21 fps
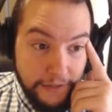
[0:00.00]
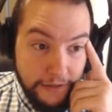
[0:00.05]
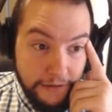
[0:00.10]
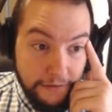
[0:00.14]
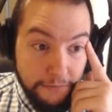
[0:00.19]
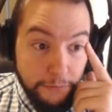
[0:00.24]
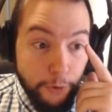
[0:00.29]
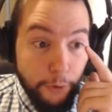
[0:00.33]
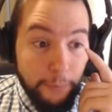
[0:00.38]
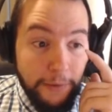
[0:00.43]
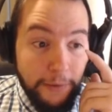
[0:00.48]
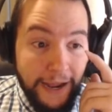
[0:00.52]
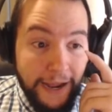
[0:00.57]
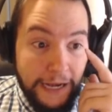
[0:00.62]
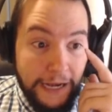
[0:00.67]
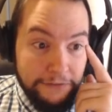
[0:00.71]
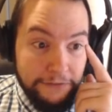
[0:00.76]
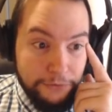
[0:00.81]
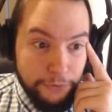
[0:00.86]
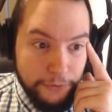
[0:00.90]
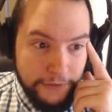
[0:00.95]
more
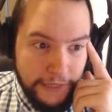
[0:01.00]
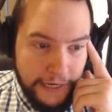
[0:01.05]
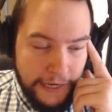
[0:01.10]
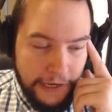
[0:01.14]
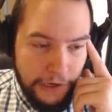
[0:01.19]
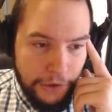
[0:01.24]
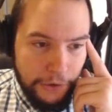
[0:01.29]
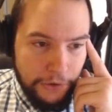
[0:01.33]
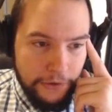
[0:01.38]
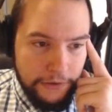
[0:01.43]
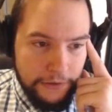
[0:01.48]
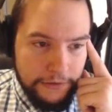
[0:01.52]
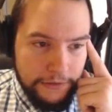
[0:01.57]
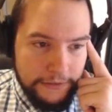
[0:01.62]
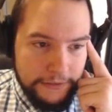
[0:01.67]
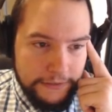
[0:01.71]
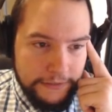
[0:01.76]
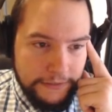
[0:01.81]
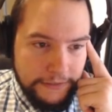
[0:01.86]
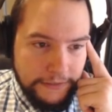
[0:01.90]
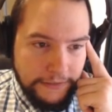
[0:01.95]
powerful. Now,
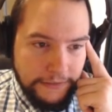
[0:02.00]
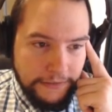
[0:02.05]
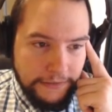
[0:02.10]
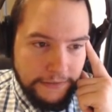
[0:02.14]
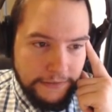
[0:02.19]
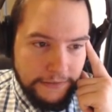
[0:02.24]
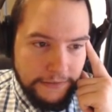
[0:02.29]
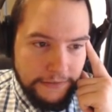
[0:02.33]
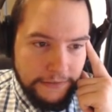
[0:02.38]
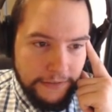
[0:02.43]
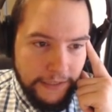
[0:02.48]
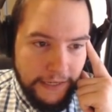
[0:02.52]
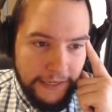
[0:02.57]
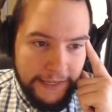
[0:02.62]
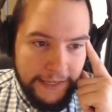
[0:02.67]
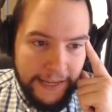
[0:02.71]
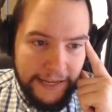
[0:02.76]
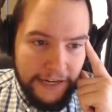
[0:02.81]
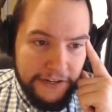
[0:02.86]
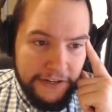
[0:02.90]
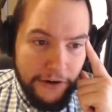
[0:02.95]

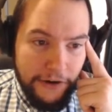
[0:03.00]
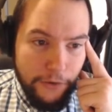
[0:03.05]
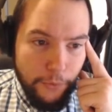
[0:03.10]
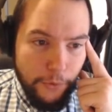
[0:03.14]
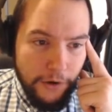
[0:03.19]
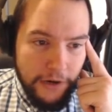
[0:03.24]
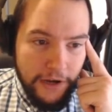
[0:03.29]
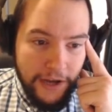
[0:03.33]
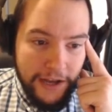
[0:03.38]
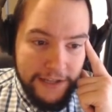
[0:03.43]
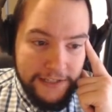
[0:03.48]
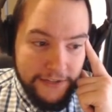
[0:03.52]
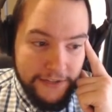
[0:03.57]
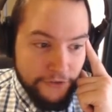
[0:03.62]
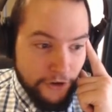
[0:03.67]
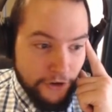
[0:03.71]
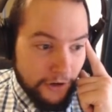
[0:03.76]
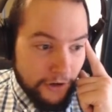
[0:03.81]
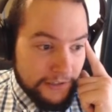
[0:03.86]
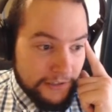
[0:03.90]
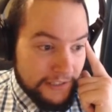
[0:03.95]
again, I don't know what cards I've
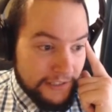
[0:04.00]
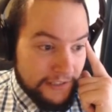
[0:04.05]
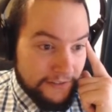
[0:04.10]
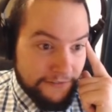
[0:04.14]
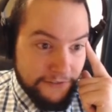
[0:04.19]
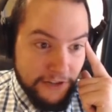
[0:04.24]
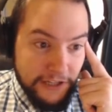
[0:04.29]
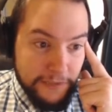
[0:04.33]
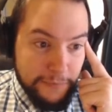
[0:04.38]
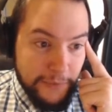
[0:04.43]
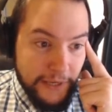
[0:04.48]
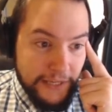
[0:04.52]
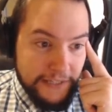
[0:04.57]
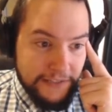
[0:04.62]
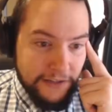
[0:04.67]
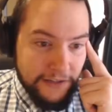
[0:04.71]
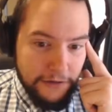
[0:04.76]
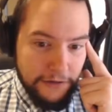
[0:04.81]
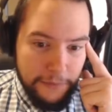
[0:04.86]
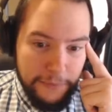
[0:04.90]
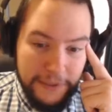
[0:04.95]
got because it's the first pick, so I'm
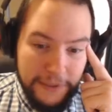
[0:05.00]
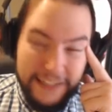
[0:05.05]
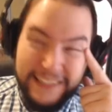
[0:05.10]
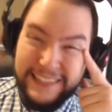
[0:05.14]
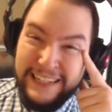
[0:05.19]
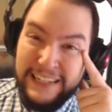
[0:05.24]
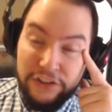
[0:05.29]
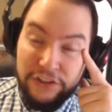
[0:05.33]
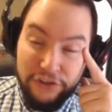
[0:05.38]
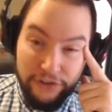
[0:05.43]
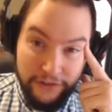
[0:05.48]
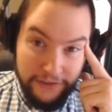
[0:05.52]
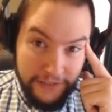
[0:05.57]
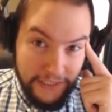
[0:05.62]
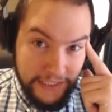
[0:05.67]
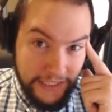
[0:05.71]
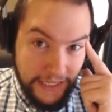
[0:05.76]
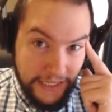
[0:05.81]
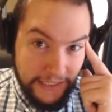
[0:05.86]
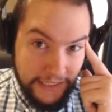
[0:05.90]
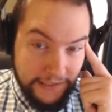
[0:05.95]
going to pick Dijkstra in this
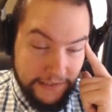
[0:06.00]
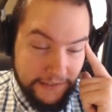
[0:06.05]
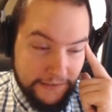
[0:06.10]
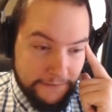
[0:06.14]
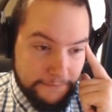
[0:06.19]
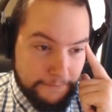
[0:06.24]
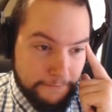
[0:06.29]
case.